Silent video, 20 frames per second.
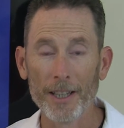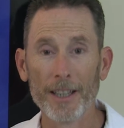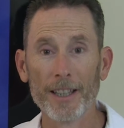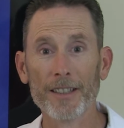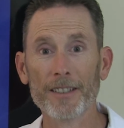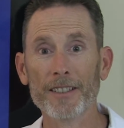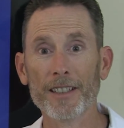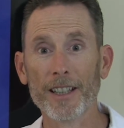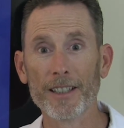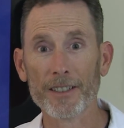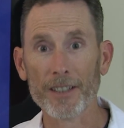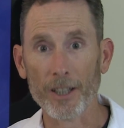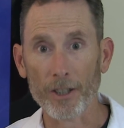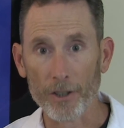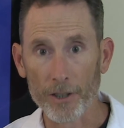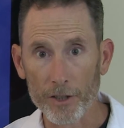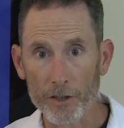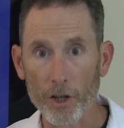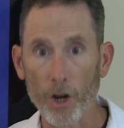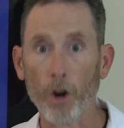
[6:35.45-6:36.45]
is that
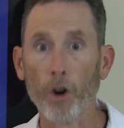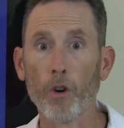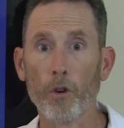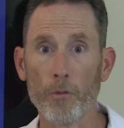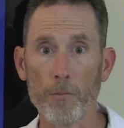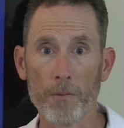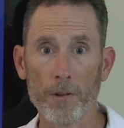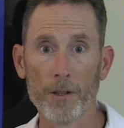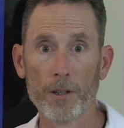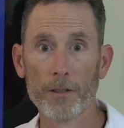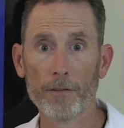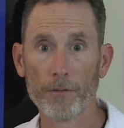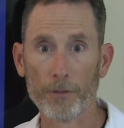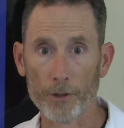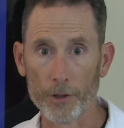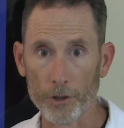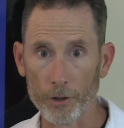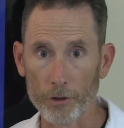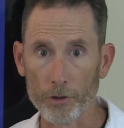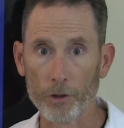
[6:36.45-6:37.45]
there is hope
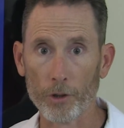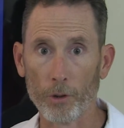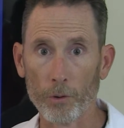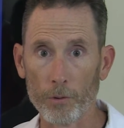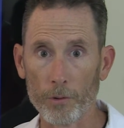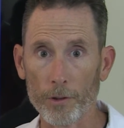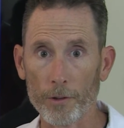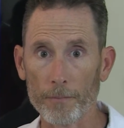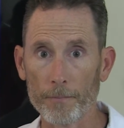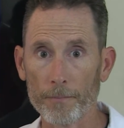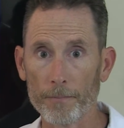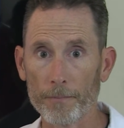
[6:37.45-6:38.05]
for your shoulder.